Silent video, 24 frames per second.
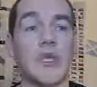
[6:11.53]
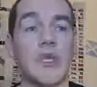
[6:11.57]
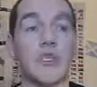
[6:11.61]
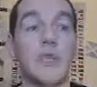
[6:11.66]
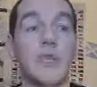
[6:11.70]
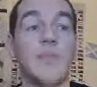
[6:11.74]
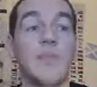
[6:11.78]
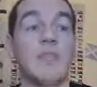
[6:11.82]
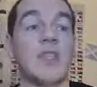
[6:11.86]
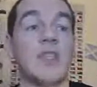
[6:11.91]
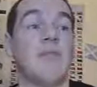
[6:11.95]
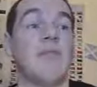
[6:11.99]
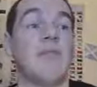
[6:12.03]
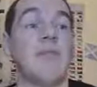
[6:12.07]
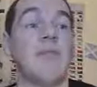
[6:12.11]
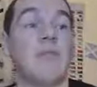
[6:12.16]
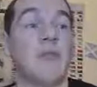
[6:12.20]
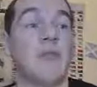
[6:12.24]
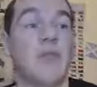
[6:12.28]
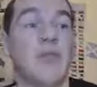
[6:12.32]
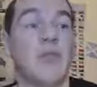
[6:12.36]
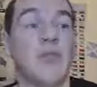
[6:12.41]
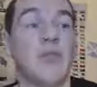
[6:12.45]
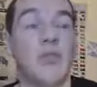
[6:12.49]
seems to be
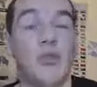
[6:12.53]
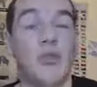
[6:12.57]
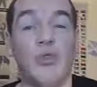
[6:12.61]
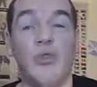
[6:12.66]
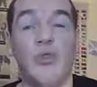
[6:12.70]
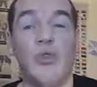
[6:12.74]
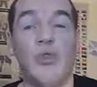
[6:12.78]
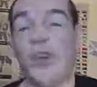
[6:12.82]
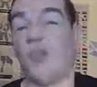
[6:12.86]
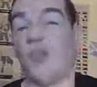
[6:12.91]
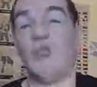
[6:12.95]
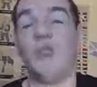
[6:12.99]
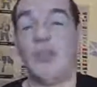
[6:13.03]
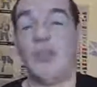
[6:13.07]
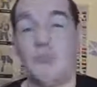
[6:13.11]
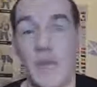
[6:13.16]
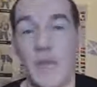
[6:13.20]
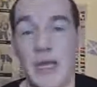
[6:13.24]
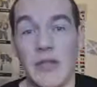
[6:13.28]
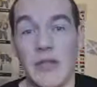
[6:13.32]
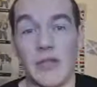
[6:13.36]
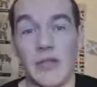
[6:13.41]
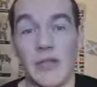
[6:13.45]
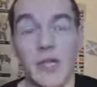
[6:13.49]
able to go 200
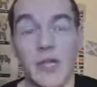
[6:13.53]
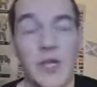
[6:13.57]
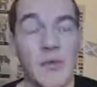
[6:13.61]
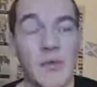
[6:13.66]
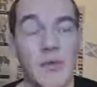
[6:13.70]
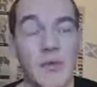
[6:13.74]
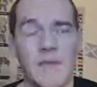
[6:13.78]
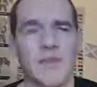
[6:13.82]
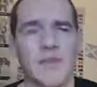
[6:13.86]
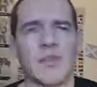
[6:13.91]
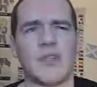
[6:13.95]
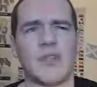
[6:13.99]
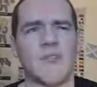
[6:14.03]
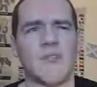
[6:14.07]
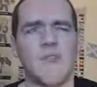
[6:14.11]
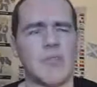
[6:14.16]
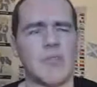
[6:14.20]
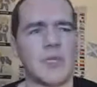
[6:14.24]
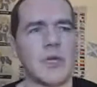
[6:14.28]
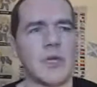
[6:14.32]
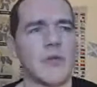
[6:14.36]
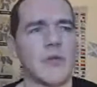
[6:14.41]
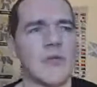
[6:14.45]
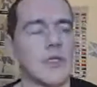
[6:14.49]
miles an hour for
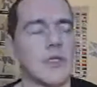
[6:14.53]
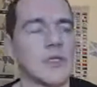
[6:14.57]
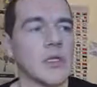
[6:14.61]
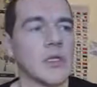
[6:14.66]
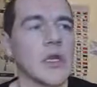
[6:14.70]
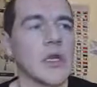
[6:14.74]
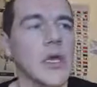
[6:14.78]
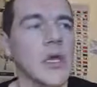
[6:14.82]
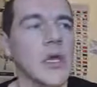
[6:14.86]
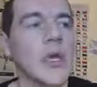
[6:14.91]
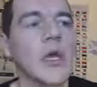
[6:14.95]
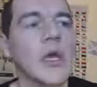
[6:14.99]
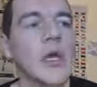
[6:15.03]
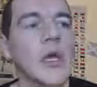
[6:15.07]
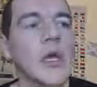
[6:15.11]
some bizarre reason.